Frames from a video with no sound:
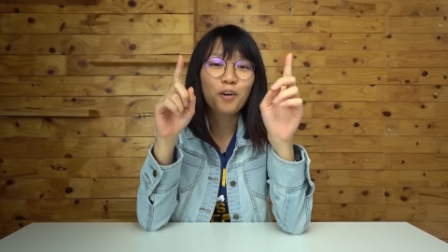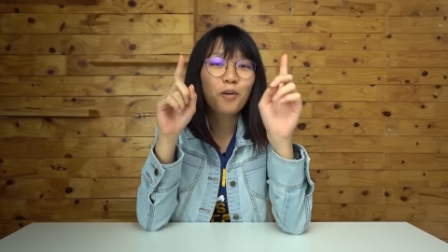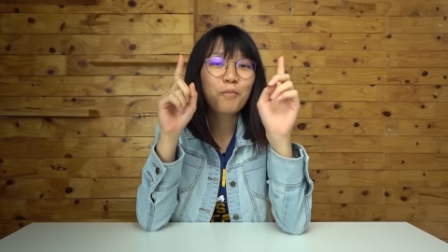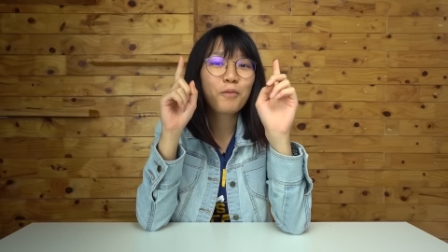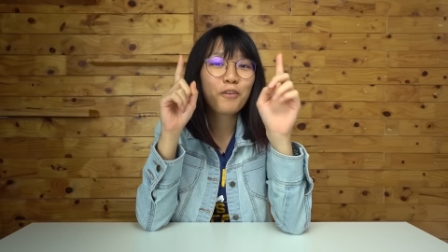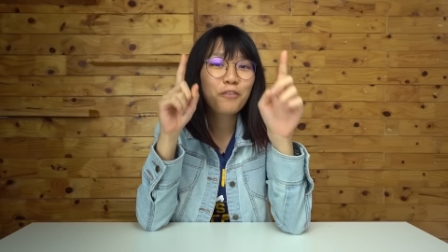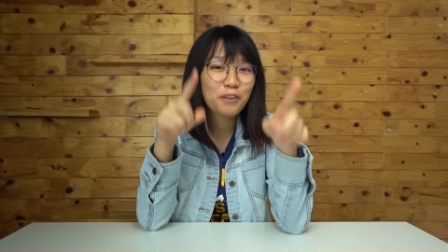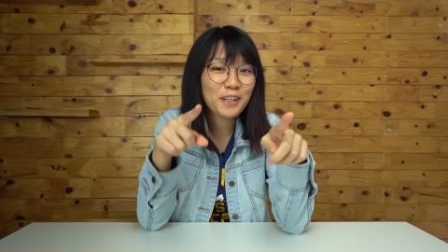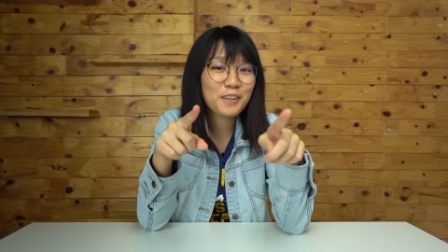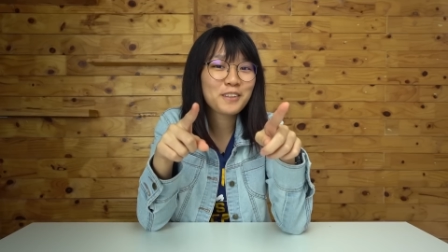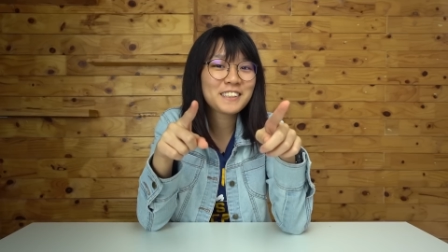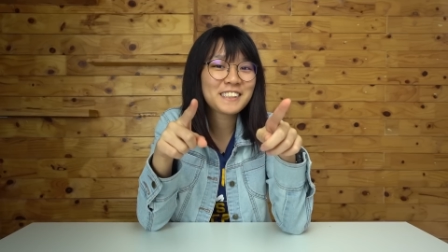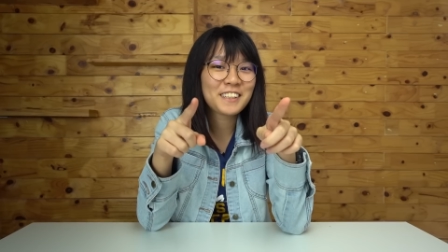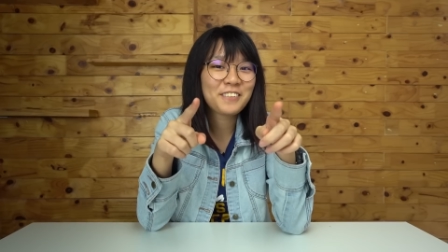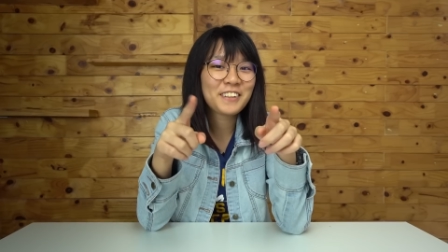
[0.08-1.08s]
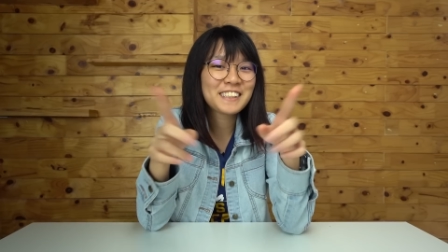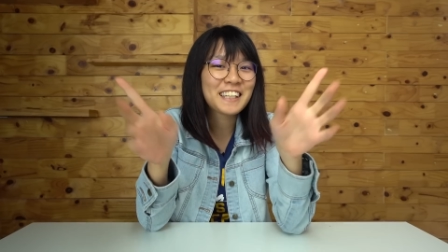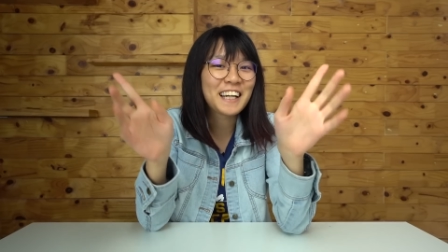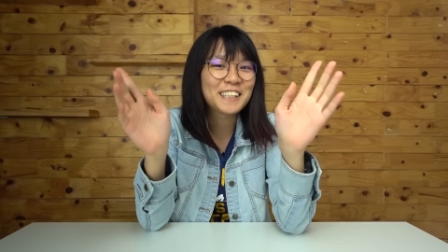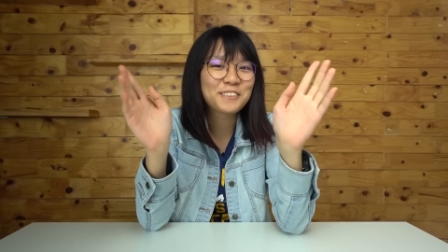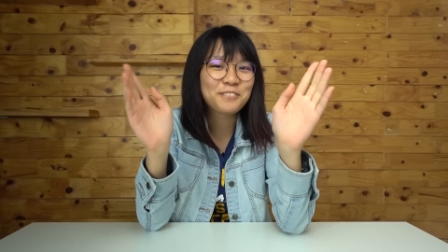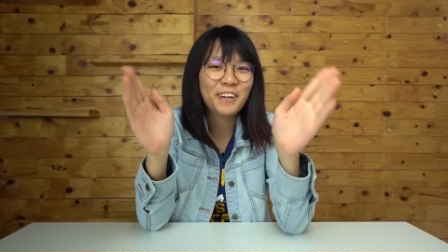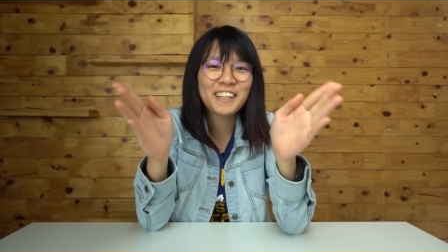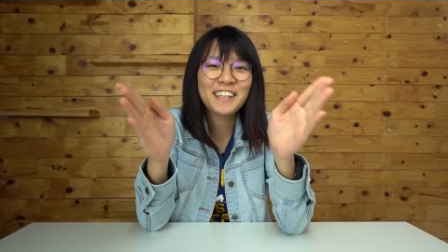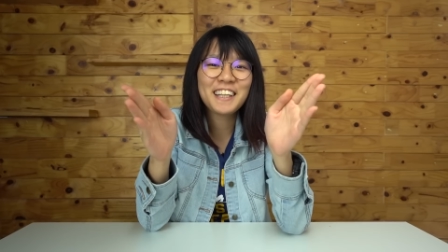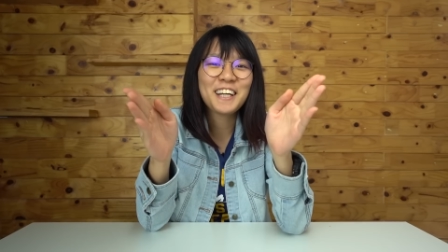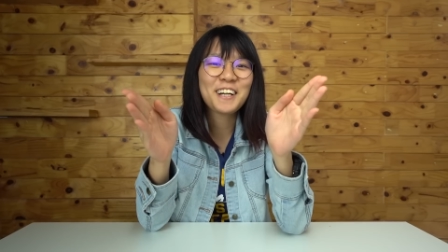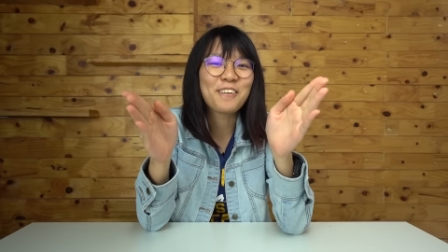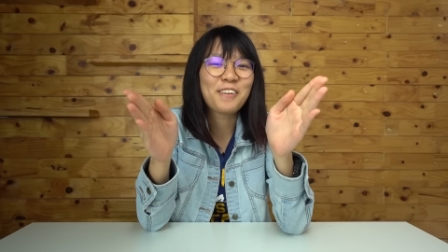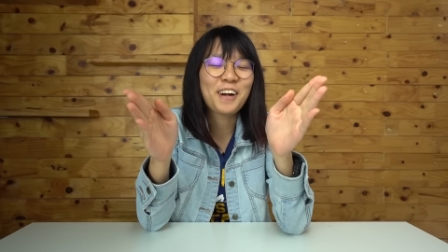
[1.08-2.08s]
Oppo Reno series has
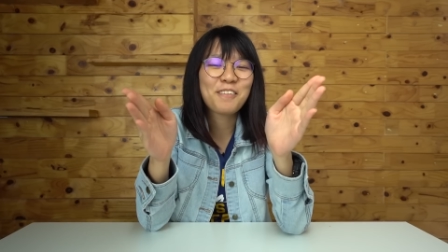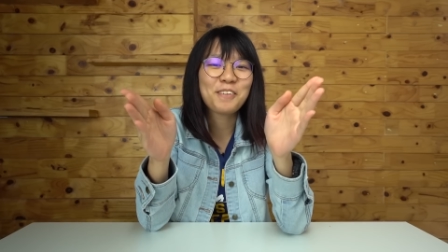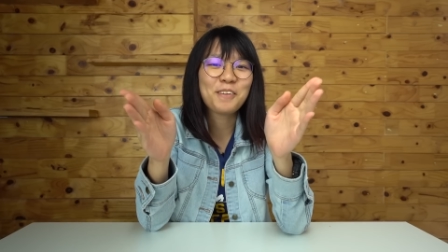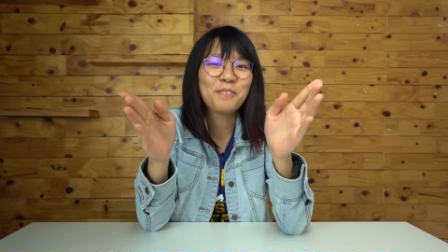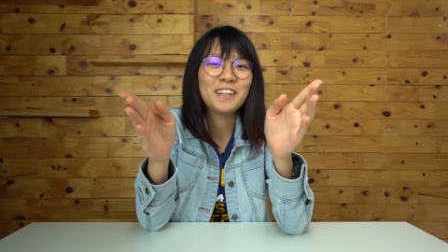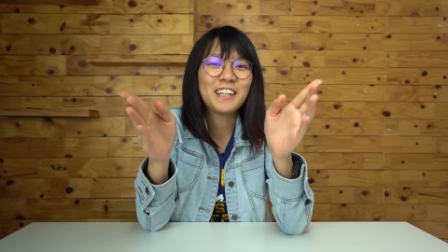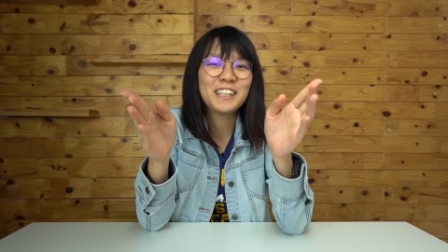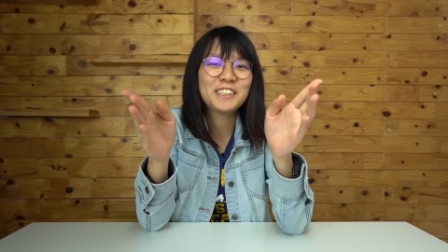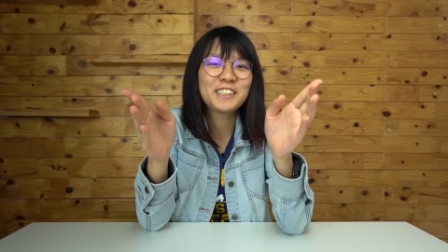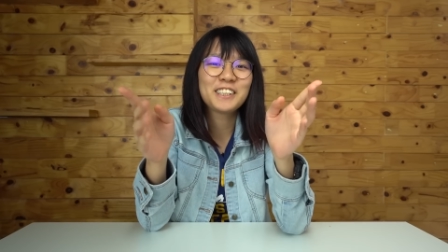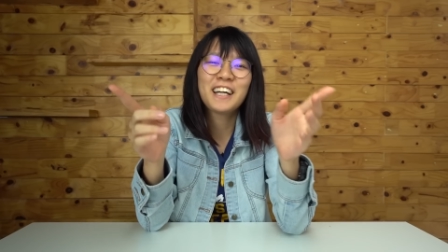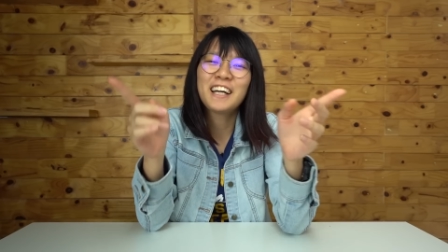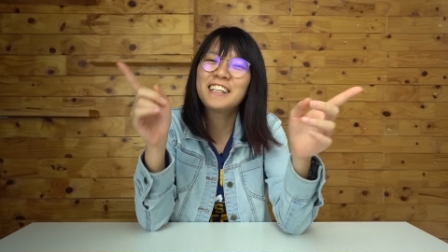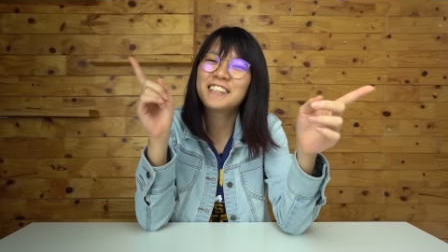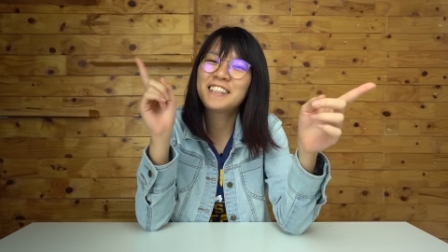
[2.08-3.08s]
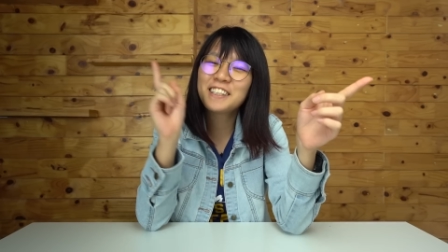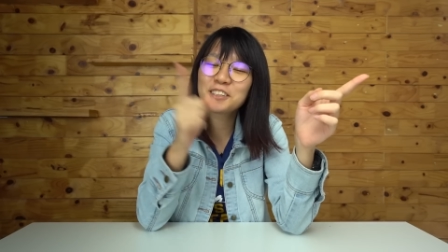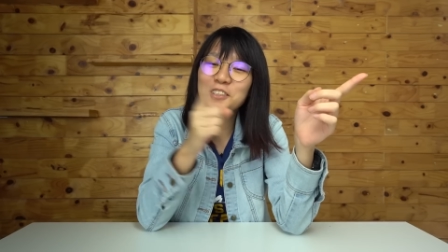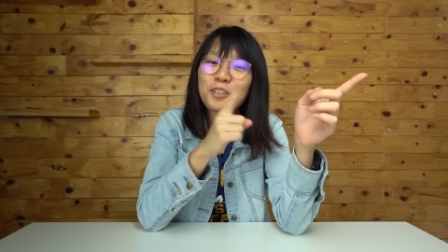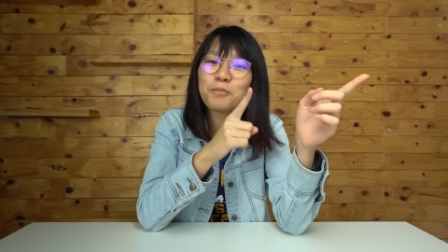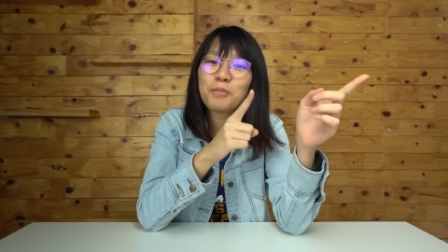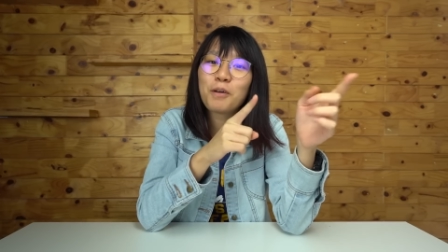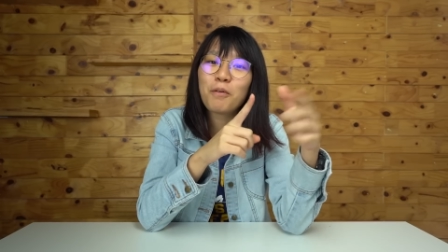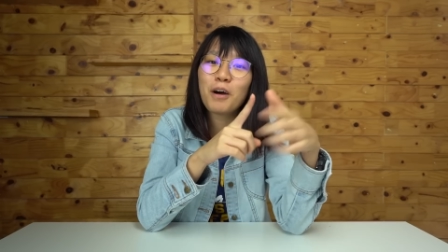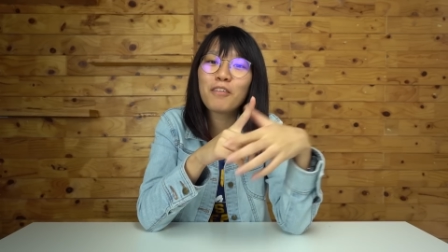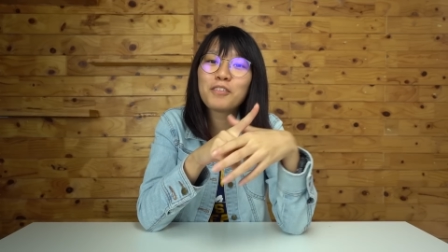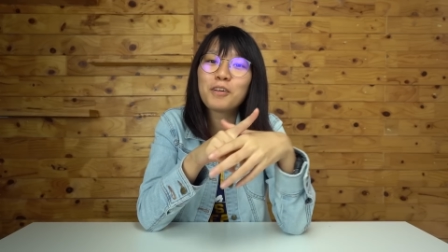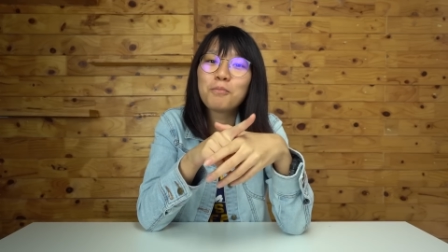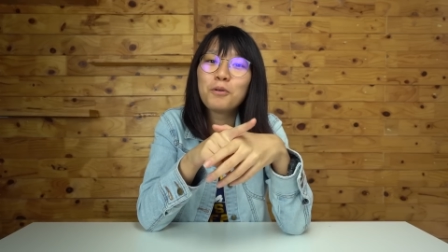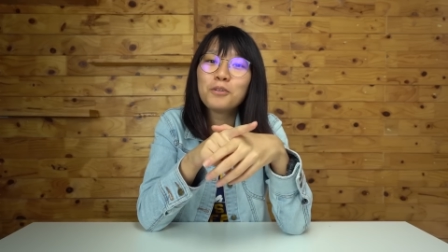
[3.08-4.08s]
finally arrived in Malaysia, and this could be one
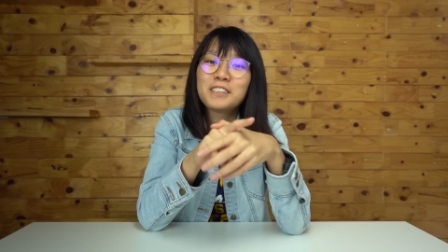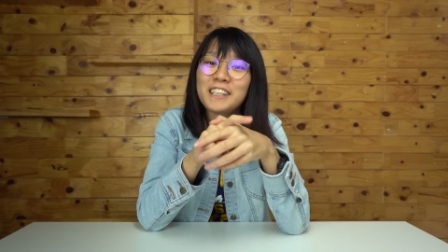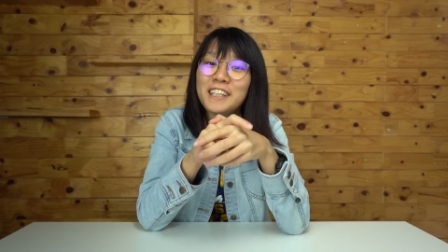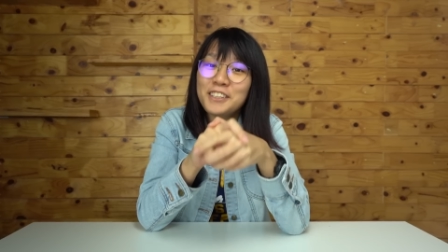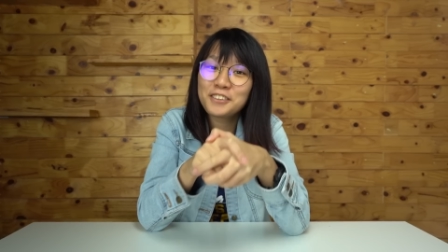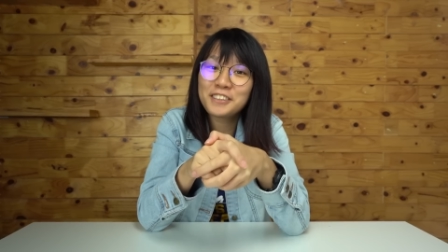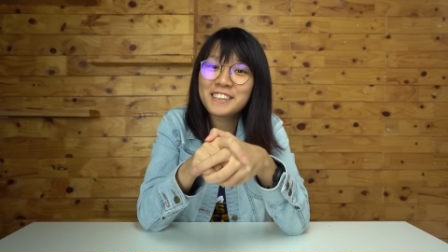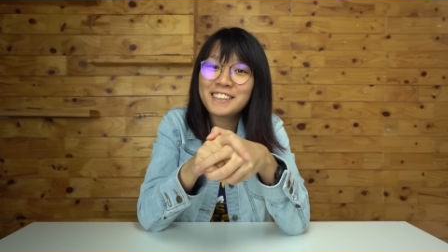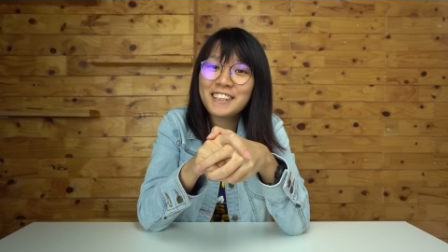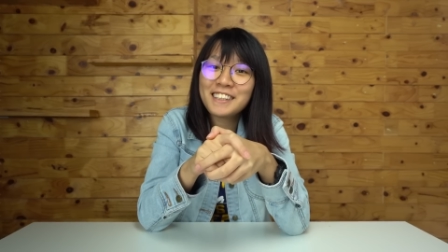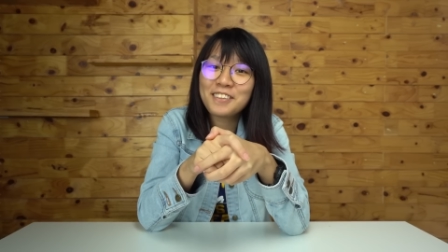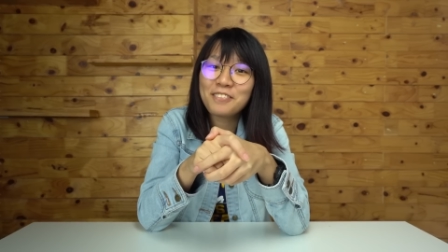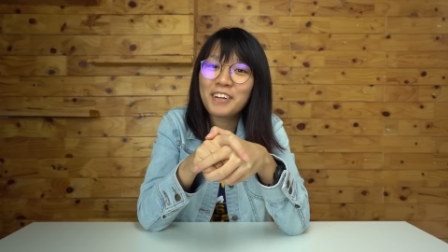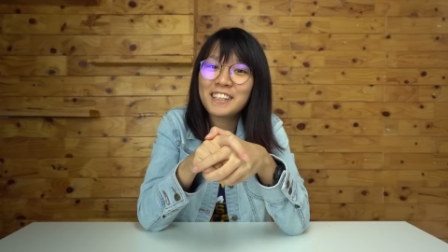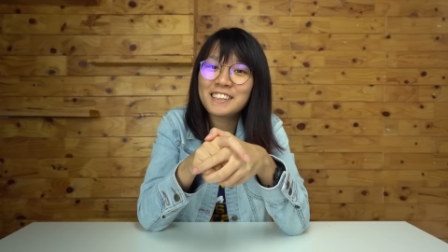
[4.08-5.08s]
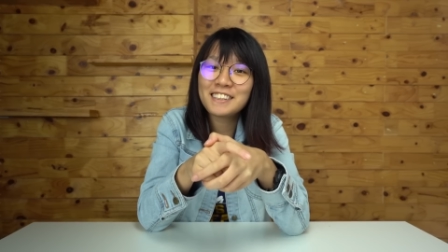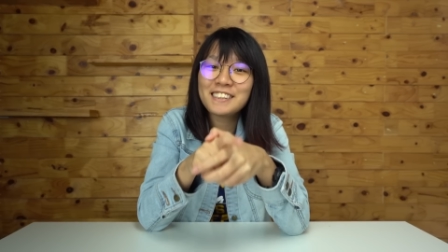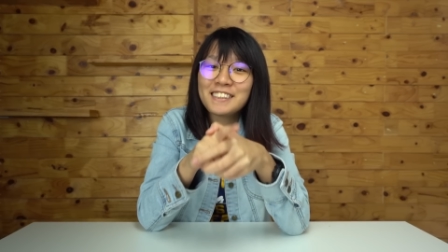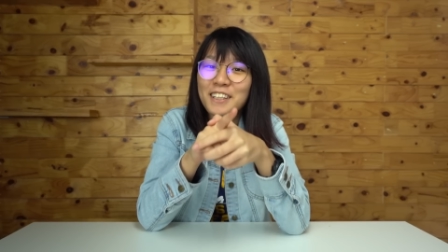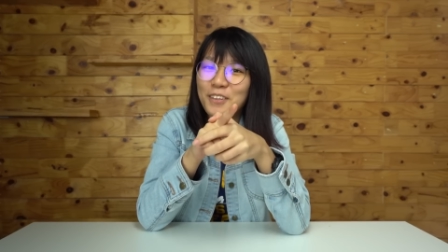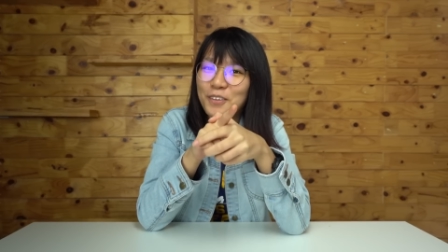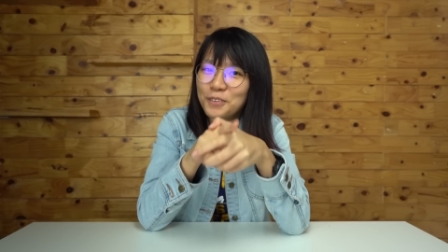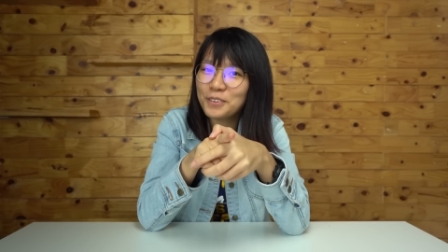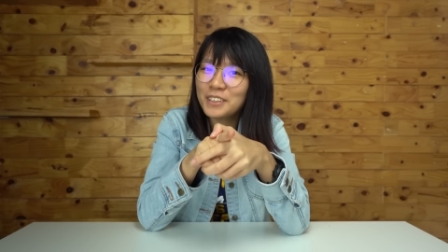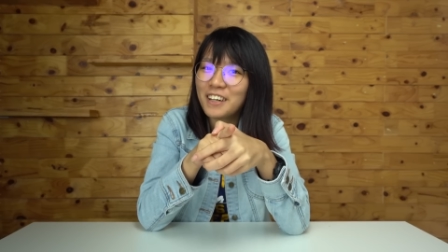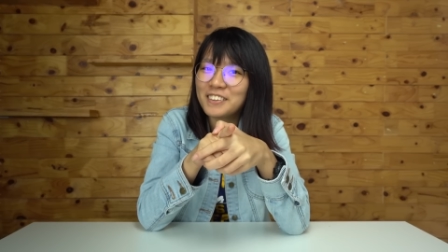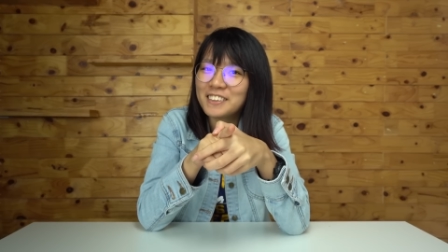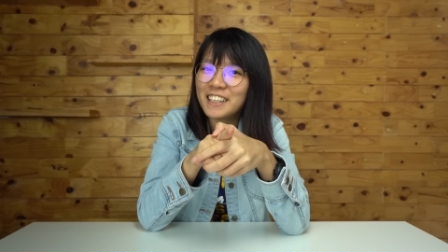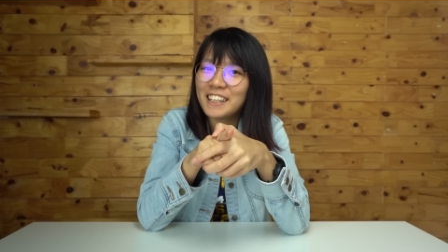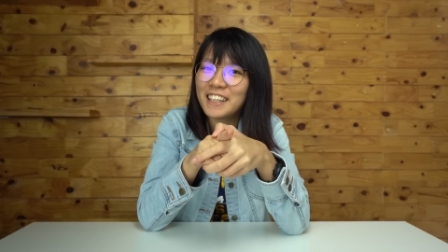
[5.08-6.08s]
of the most interesting devices in
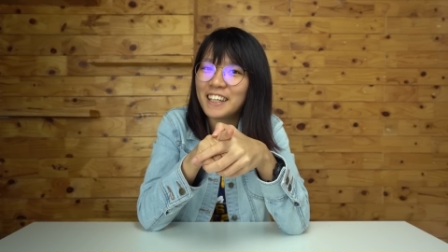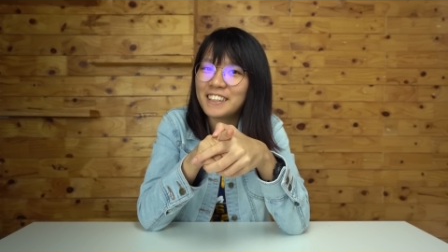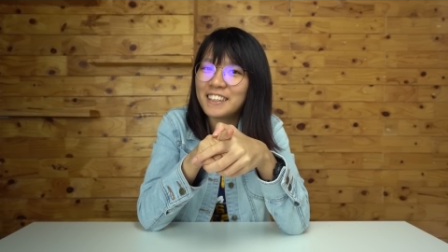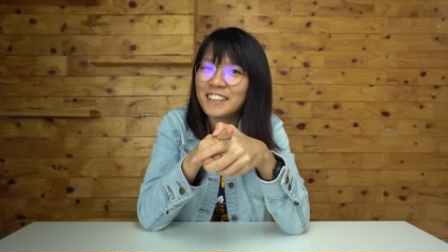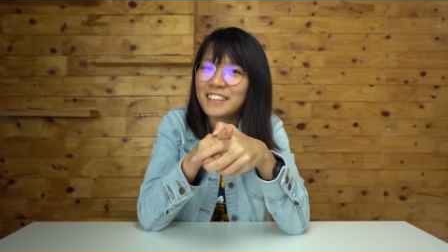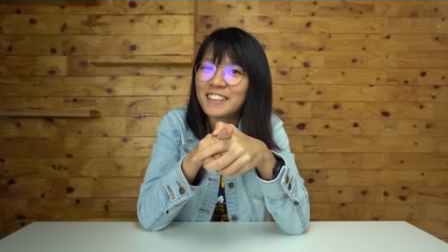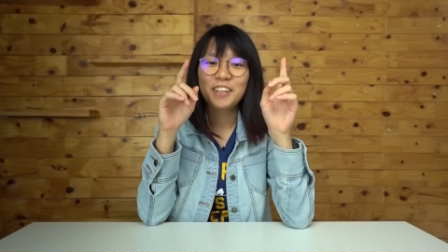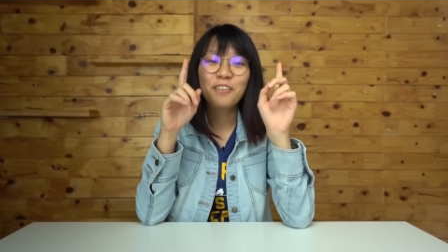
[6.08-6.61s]
2019.